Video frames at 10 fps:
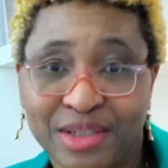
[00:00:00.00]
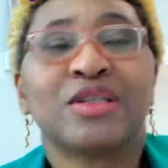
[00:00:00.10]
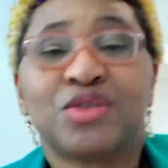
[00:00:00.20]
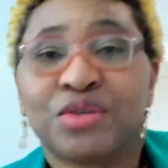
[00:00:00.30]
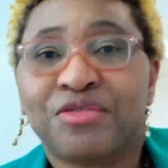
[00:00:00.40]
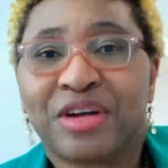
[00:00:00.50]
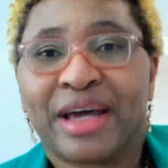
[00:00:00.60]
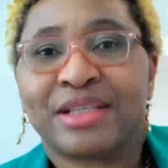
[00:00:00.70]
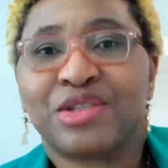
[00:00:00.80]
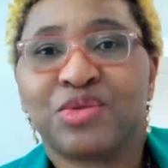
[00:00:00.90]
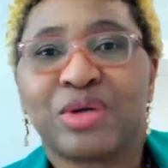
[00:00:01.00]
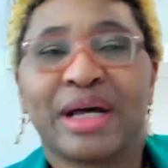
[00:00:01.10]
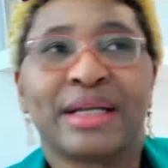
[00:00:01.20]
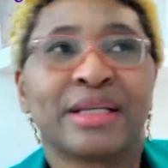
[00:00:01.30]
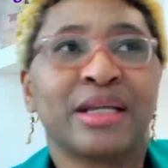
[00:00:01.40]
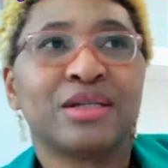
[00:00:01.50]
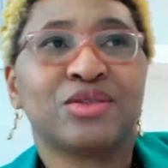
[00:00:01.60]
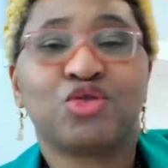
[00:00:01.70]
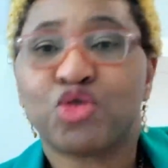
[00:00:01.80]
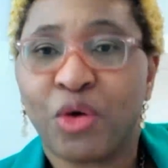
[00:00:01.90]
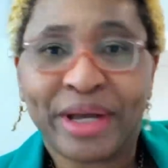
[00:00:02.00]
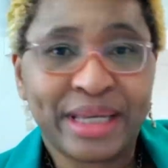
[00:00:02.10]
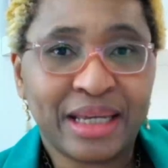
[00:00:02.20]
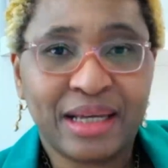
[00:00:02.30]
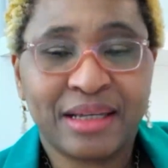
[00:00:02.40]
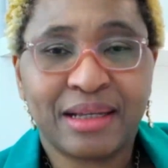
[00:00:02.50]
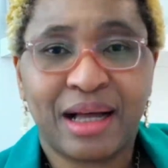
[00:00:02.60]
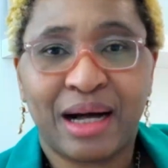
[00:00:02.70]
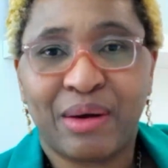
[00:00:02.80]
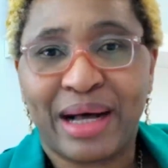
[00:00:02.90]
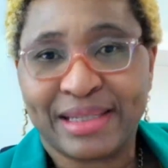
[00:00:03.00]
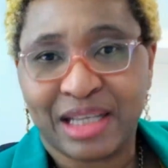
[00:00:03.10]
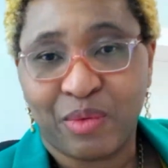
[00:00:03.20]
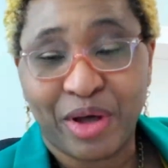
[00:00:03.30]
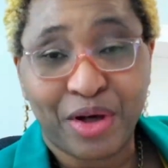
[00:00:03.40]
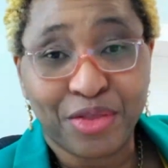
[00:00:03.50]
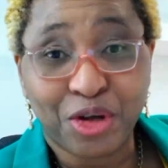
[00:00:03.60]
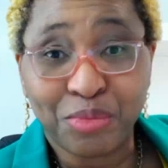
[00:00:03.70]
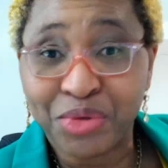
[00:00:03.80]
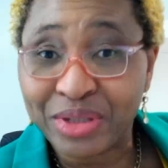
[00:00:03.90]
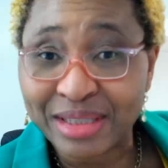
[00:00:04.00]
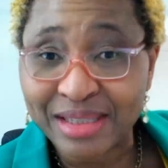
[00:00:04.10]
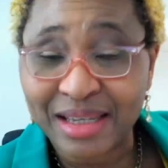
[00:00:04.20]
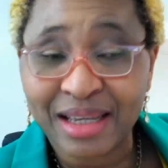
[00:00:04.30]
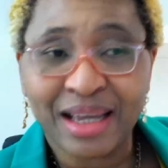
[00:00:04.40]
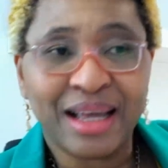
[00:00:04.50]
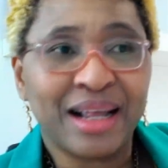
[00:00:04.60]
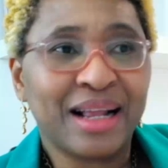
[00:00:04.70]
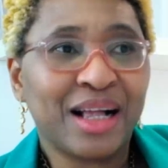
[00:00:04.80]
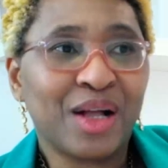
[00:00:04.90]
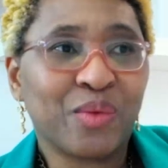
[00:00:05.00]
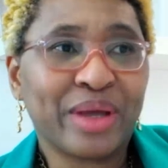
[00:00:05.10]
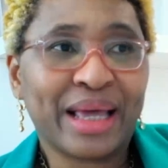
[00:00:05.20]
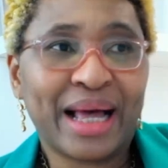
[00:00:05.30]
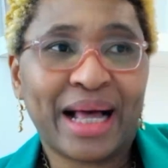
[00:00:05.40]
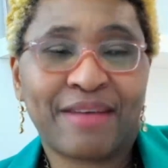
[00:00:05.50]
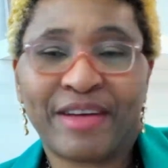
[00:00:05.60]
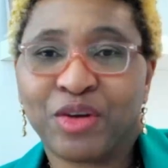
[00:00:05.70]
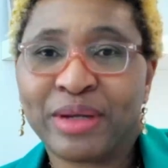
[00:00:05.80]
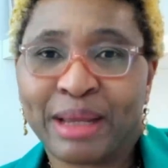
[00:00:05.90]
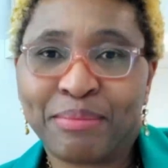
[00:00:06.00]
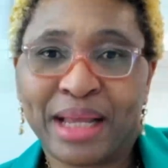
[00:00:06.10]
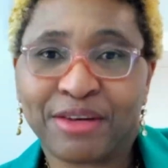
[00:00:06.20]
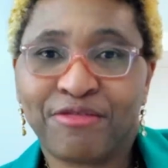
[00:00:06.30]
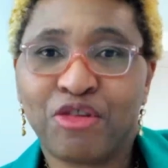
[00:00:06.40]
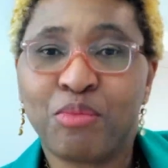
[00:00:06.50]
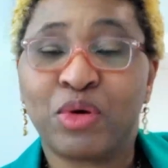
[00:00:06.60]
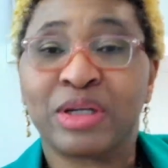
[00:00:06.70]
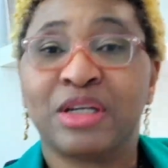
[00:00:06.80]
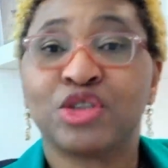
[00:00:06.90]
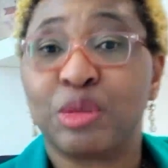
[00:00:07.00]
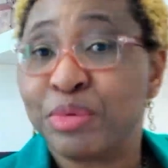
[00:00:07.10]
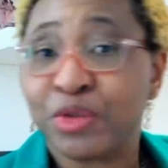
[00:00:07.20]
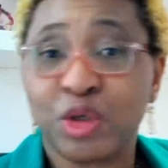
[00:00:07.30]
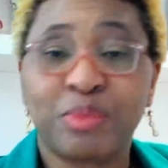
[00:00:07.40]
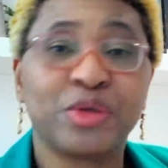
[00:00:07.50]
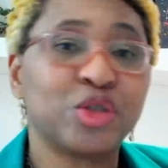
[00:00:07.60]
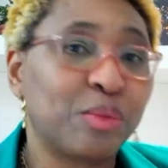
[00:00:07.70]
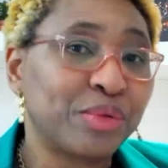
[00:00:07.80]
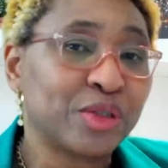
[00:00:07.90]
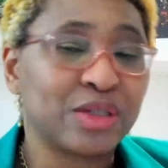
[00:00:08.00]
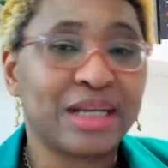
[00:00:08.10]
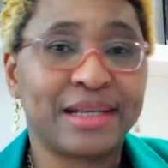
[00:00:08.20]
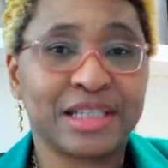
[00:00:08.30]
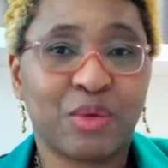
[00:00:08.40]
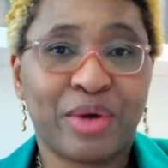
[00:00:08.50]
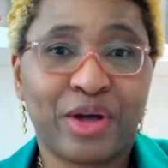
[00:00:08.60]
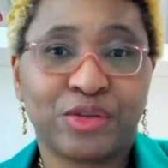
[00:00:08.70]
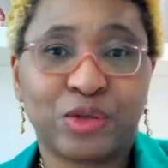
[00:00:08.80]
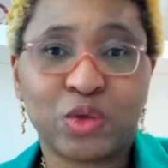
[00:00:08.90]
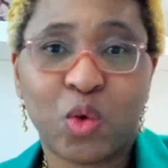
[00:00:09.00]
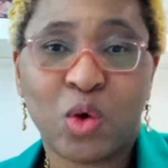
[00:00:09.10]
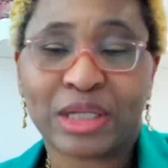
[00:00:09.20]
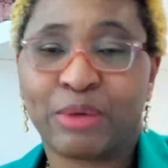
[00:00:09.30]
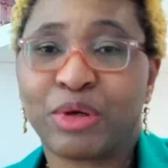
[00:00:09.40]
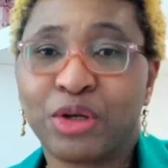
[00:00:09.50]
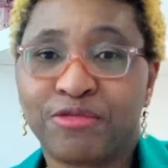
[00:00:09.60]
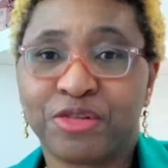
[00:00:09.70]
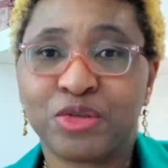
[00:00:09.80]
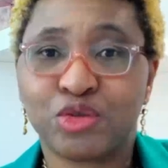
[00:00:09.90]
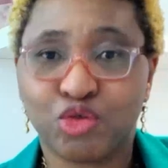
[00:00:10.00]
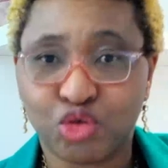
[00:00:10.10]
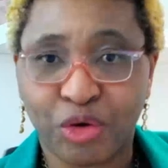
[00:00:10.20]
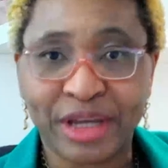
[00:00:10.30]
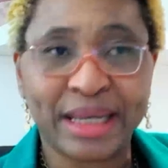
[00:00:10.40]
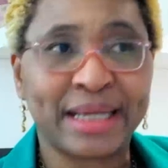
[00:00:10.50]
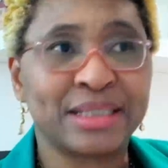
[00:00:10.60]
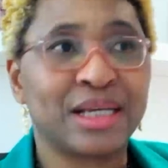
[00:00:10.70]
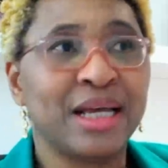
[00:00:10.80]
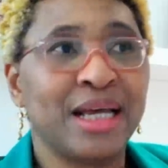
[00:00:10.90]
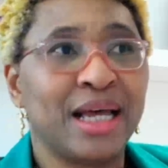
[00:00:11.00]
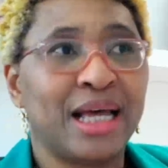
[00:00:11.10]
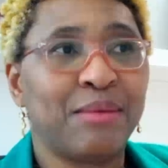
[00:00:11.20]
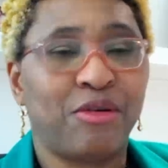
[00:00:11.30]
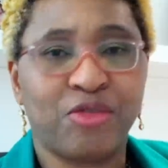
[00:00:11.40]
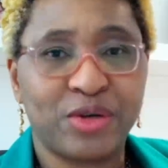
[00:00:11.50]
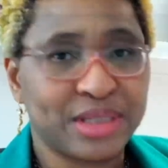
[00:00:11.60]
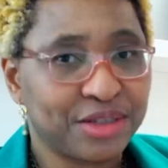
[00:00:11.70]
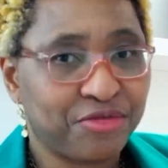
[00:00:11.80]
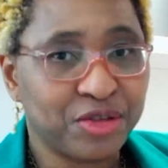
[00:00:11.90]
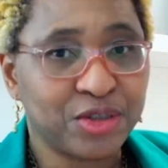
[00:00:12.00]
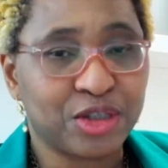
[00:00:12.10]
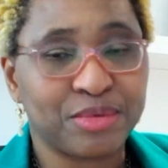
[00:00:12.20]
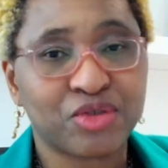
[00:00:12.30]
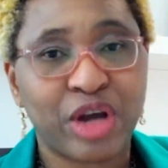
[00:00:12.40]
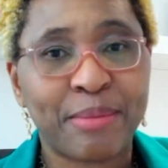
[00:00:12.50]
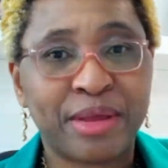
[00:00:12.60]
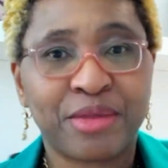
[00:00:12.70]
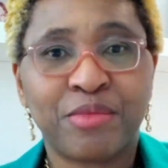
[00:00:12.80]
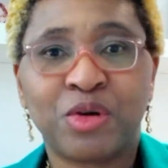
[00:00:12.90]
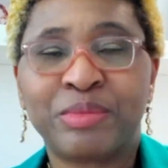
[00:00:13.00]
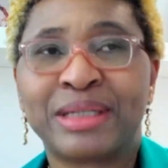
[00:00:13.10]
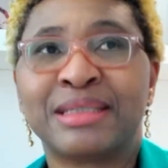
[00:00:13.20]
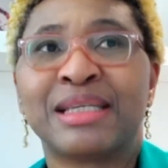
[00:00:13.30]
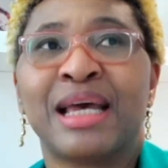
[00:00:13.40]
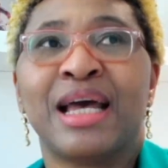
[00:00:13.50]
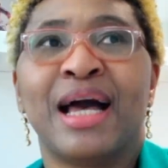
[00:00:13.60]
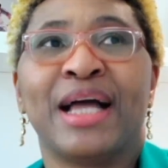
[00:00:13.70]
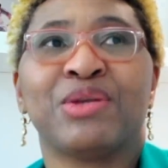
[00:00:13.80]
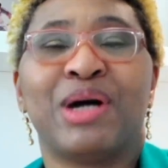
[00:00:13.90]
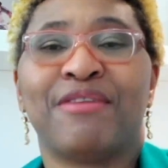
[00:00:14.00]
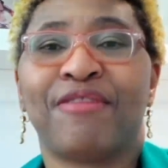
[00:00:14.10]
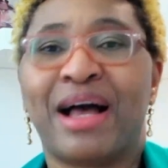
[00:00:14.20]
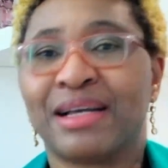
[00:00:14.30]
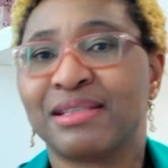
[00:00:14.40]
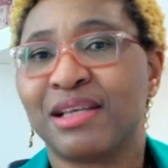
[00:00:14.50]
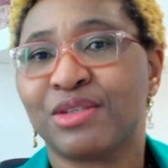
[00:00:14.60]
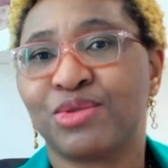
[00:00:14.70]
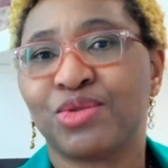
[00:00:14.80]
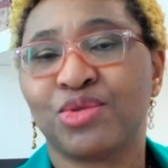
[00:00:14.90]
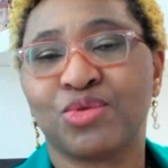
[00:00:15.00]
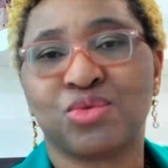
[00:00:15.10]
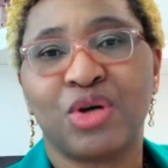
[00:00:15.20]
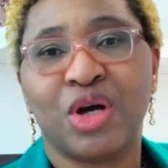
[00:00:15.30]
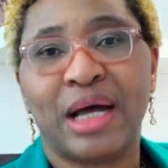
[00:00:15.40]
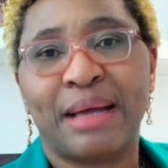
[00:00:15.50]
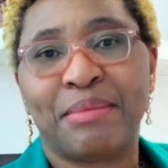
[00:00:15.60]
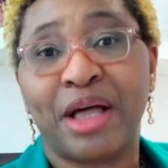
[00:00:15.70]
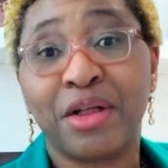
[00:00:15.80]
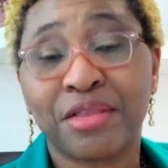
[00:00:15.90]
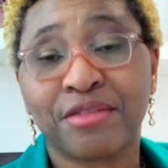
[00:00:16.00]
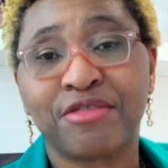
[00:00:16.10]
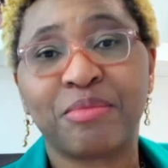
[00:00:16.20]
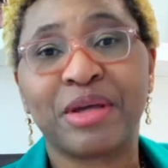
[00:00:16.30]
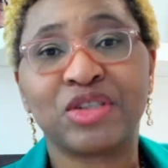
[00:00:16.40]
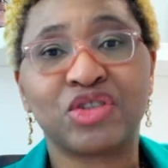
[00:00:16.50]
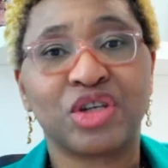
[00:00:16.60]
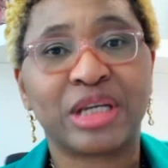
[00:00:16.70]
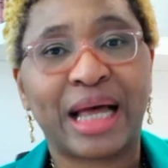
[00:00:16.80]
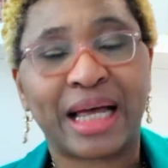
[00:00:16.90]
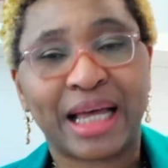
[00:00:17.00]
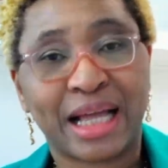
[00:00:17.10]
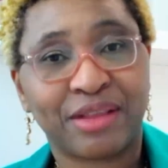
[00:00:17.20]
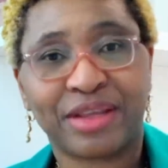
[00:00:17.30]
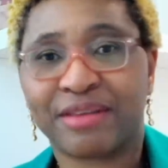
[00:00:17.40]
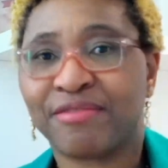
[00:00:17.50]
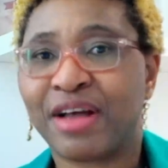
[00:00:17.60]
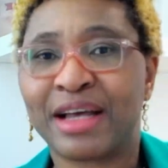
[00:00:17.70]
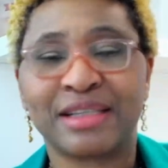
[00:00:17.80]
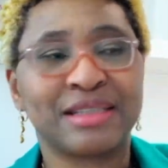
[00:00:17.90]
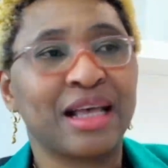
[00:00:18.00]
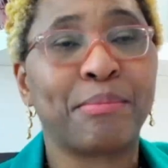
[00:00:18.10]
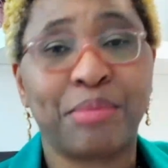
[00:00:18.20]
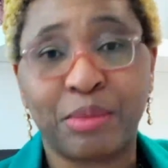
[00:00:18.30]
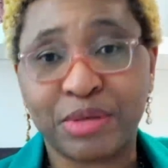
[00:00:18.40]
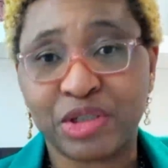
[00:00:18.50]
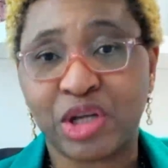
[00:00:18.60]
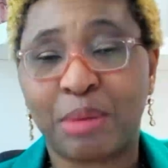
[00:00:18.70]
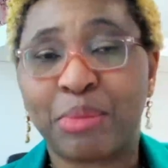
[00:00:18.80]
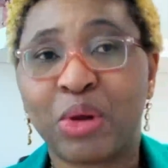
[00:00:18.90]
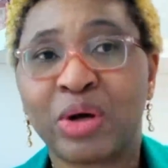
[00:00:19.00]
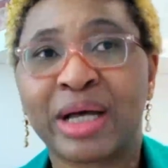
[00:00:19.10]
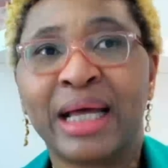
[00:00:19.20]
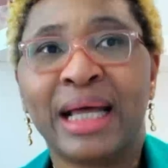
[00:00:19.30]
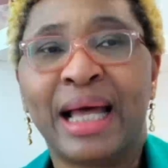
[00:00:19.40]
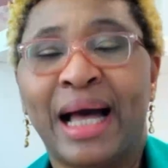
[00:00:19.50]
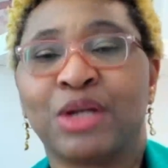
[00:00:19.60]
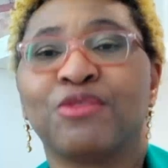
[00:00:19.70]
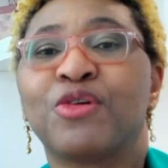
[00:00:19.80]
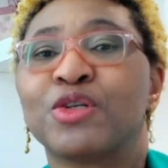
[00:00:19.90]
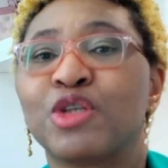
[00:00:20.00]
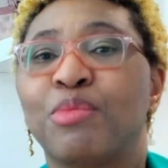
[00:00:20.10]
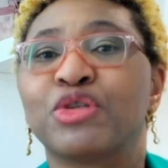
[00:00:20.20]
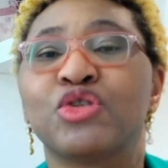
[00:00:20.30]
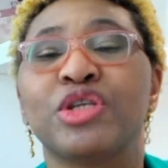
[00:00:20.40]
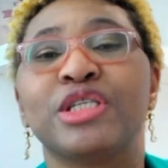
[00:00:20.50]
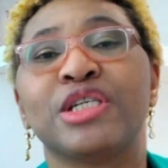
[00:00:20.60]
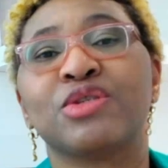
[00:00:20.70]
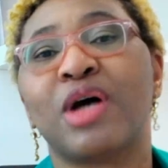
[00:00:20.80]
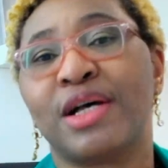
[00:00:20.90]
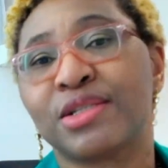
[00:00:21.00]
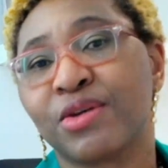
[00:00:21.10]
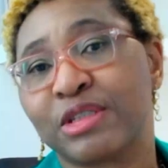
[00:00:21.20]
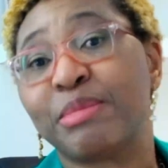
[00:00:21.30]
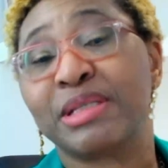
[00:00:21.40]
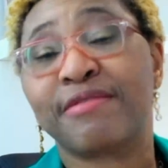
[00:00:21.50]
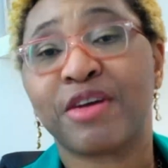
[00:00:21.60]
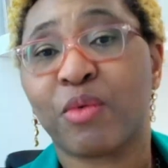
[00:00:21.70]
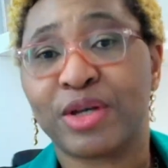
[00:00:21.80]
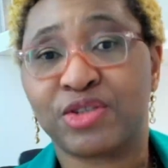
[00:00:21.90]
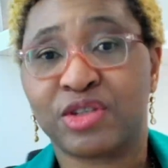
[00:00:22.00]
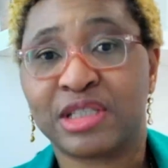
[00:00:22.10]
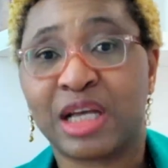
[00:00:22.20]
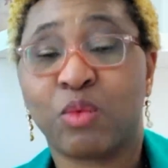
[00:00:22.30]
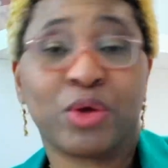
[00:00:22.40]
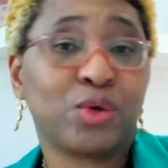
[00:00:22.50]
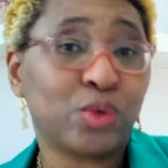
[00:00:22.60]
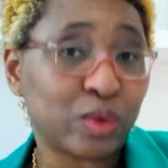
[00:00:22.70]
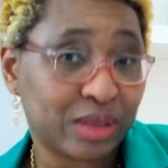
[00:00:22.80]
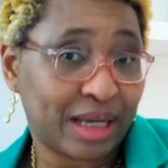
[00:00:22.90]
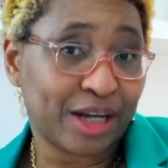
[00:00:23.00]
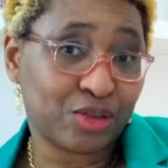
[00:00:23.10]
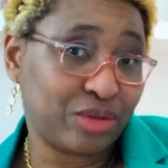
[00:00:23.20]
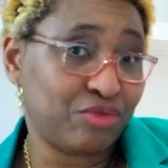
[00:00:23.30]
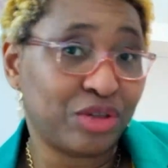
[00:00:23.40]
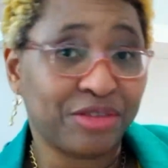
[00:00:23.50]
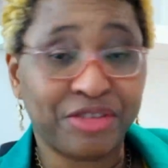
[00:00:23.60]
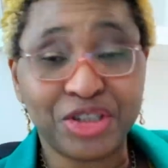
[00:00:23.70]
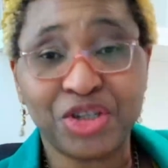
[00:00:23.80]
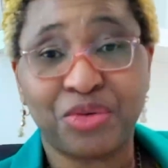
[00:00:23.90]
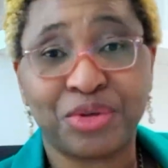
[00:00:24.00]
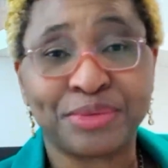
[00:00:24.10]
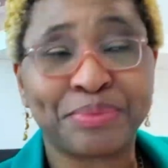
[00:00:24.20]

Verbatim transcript: Don't forget you can join our Ask Away Health community. We have an online platform on www.askawayhealth.org that would love for you to join and um, of course it's free to subscribe at the moment and you have access to um, health information, uh, health advice, um, publish our blog, and of course the opportunity to ask us specific questions that we could actually run a video on.